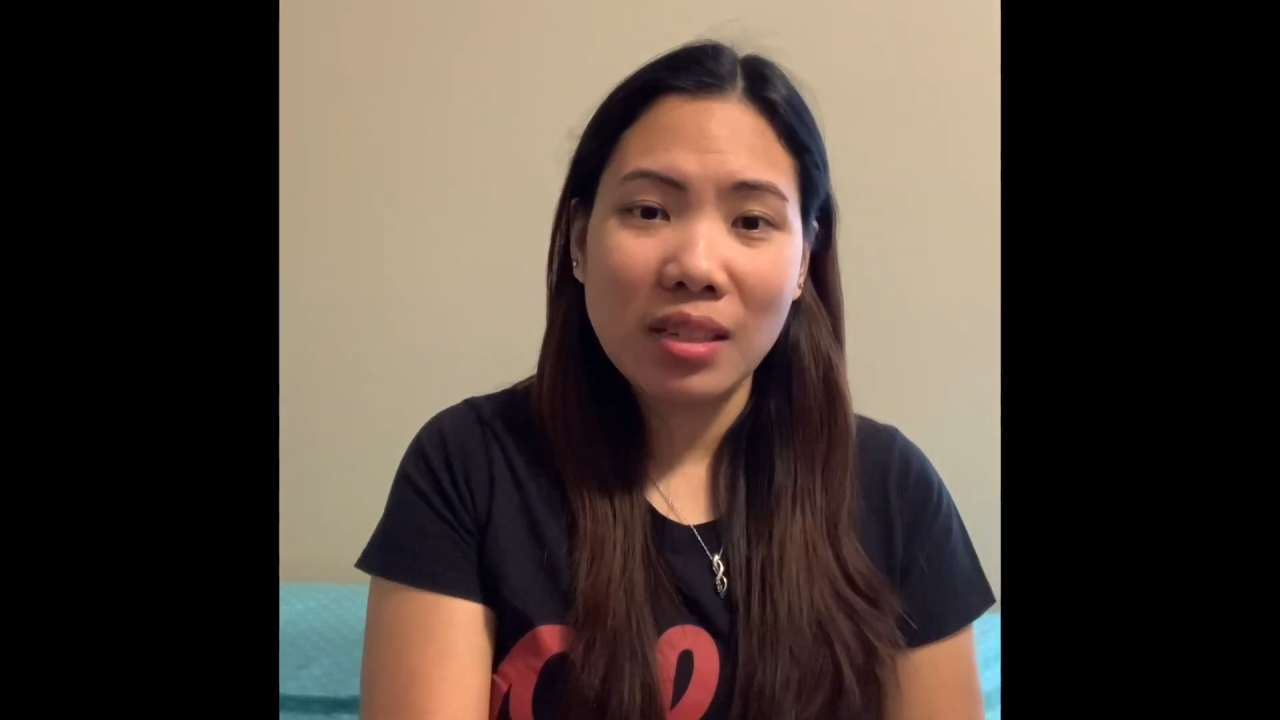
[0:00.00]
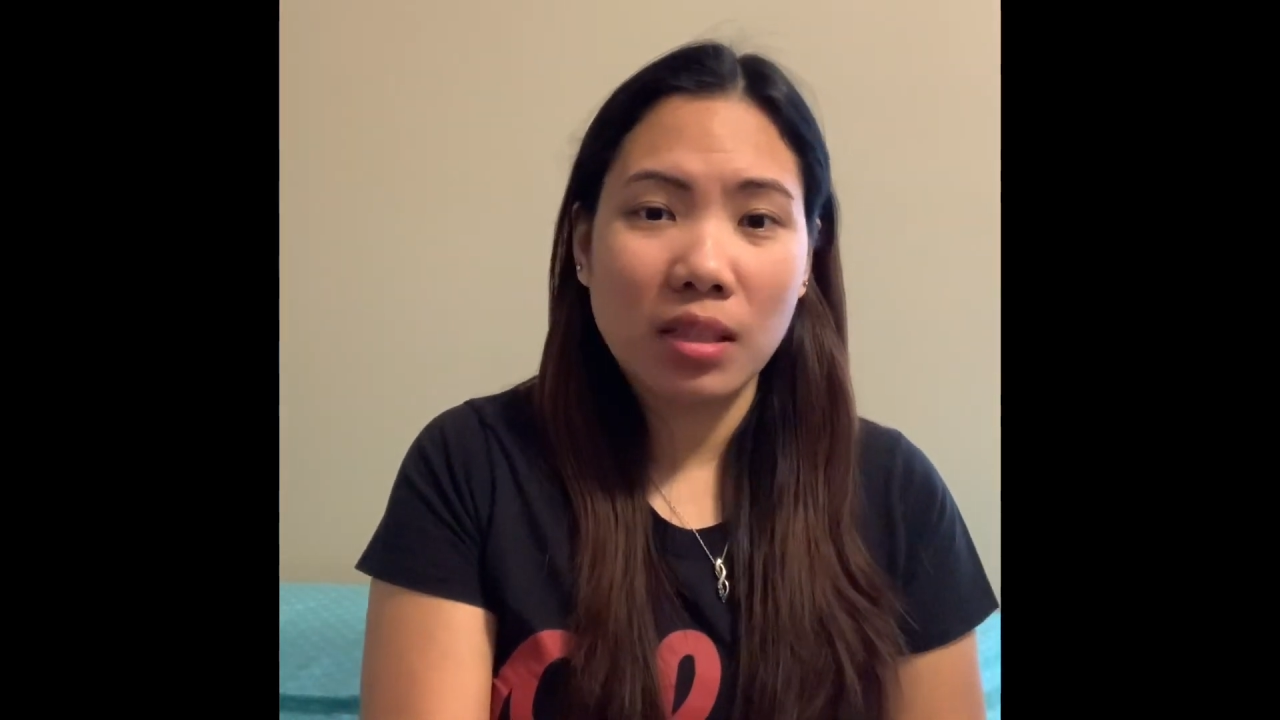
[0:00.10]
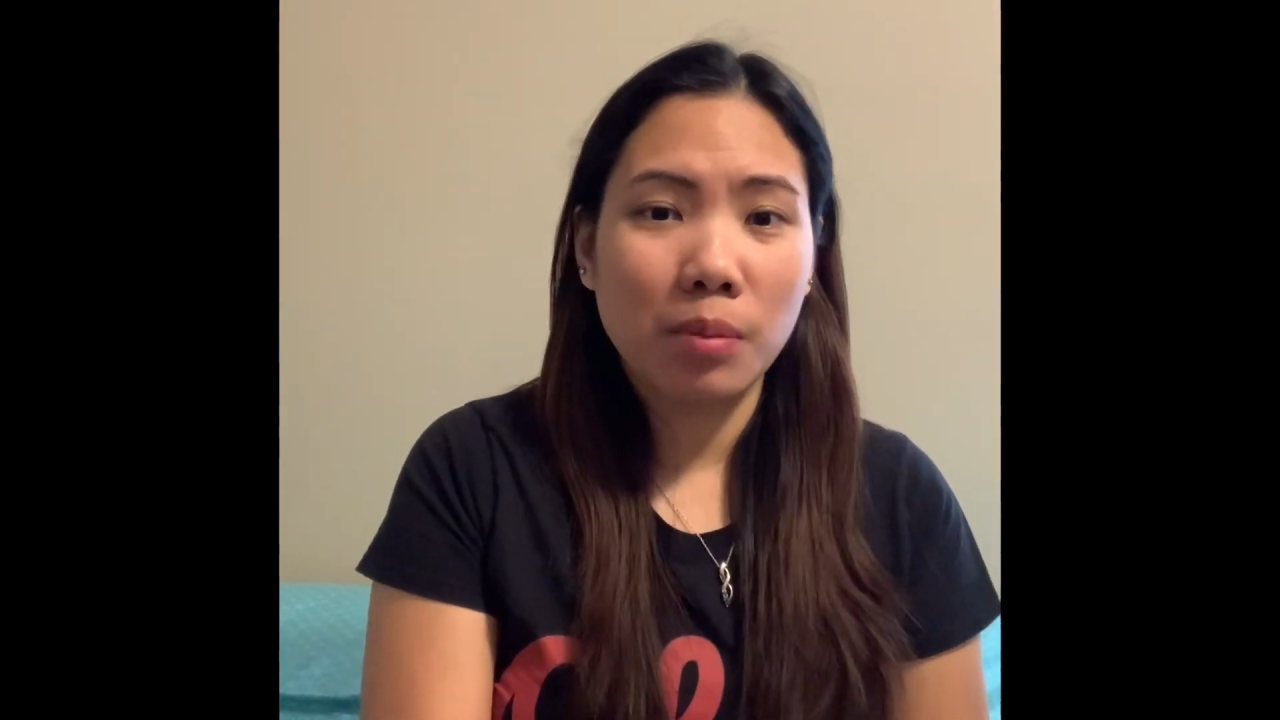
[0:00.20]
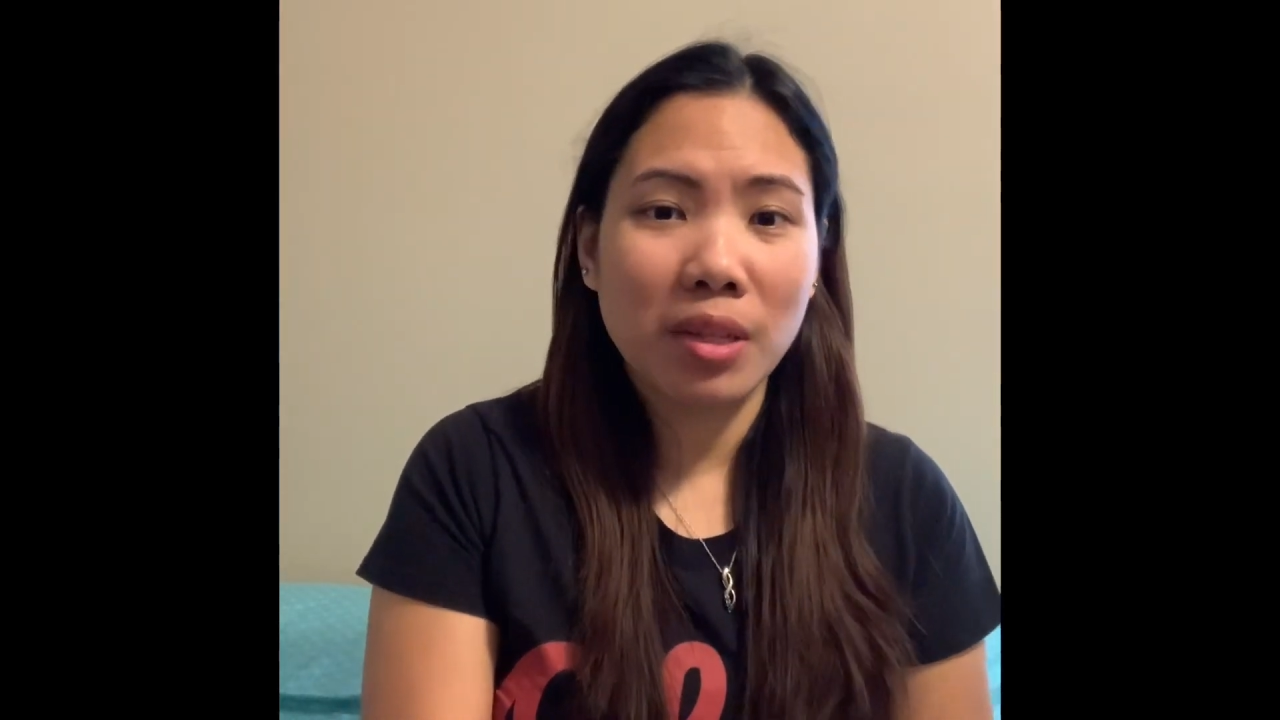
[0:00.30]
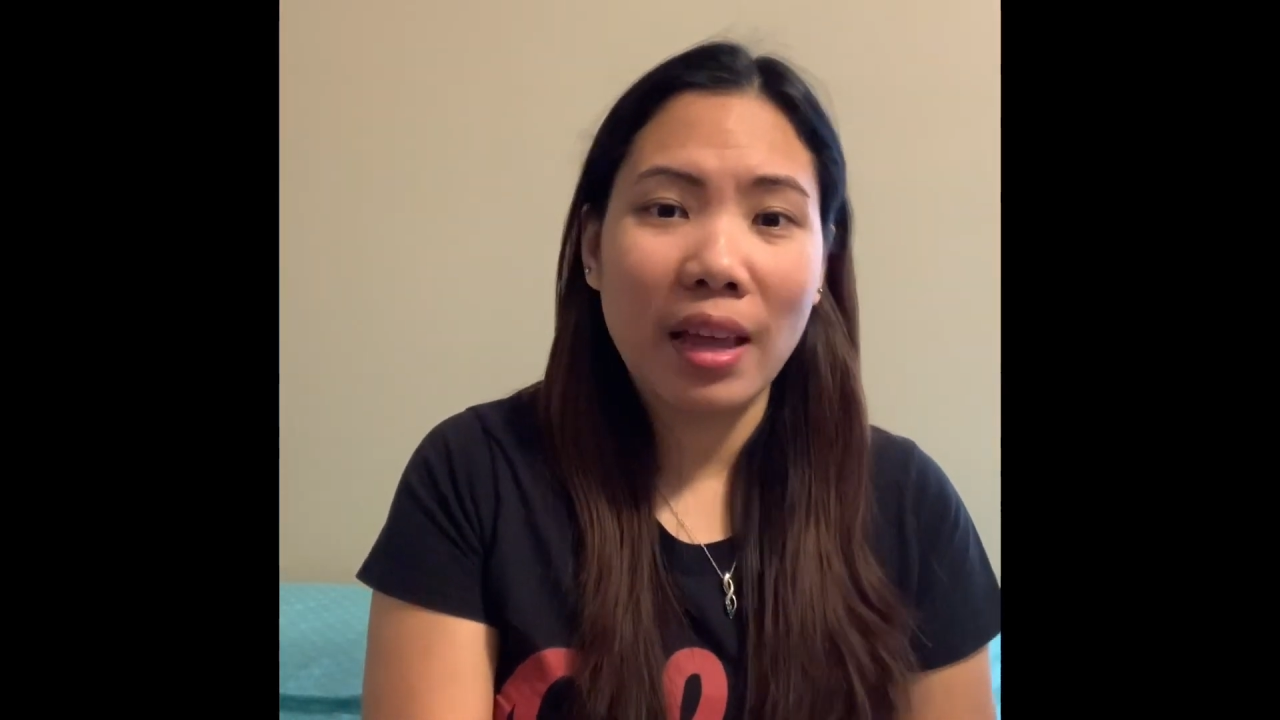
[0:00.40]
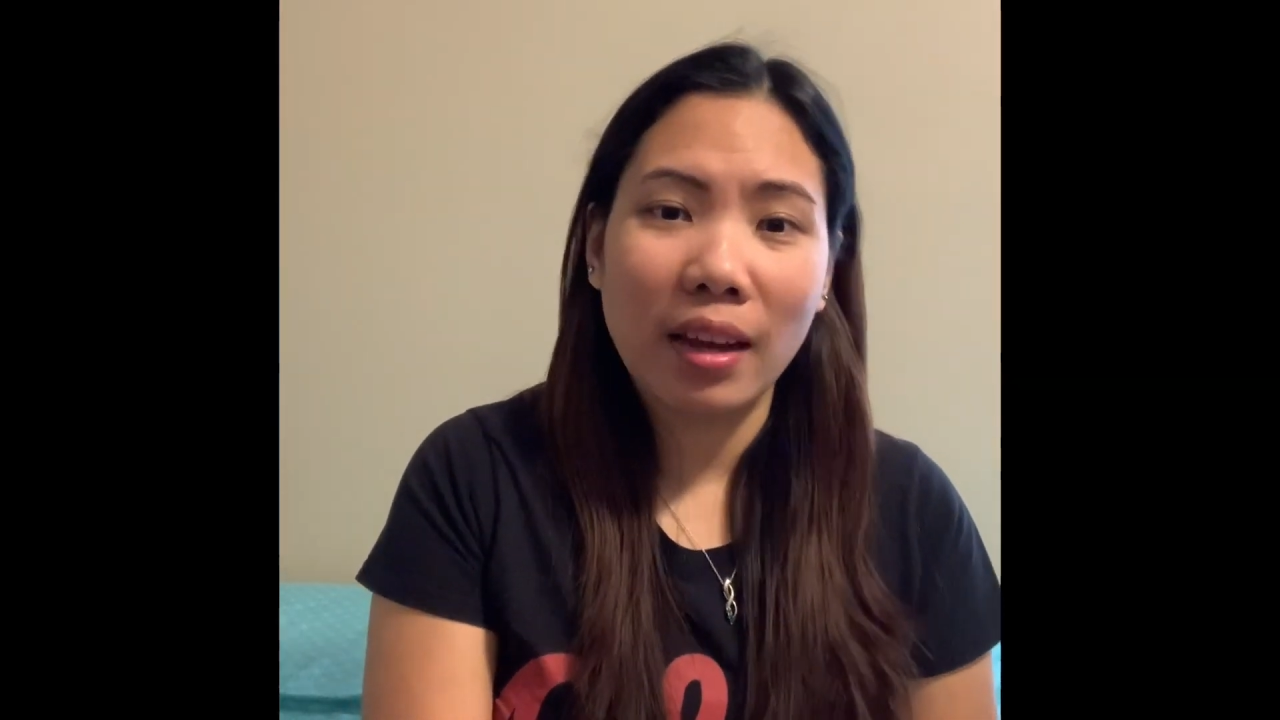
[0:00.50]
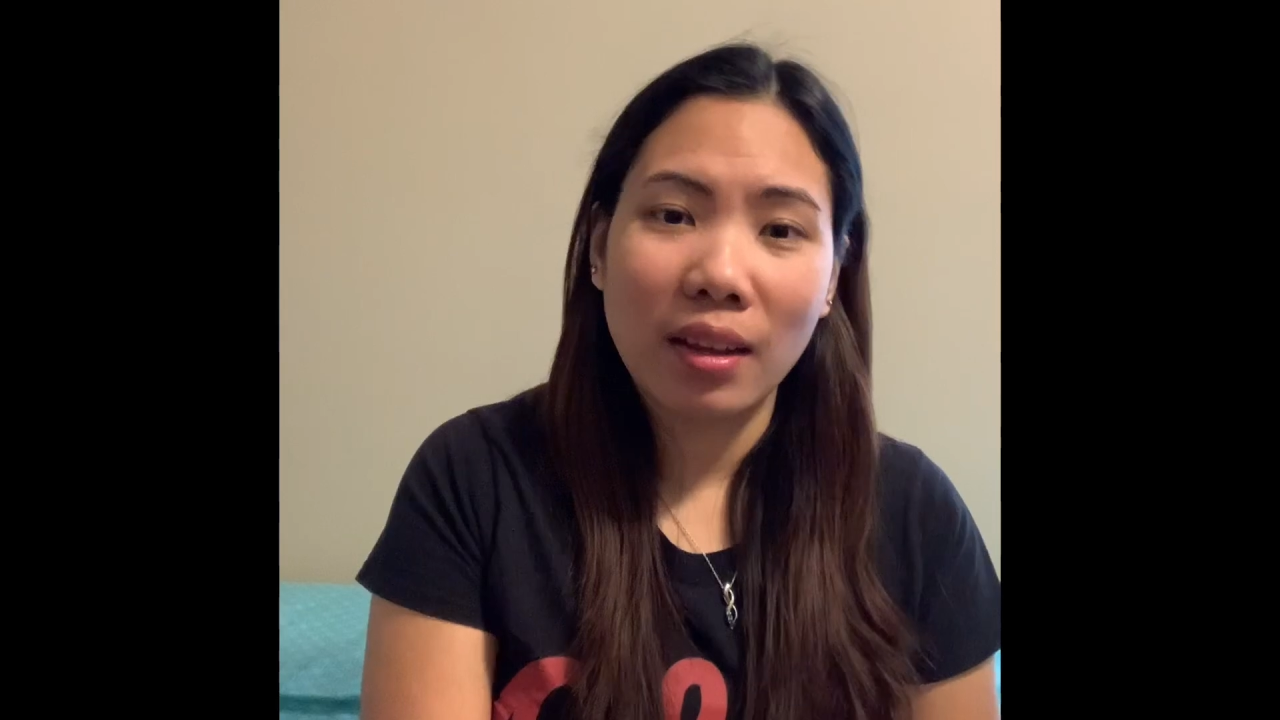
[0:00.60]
seems like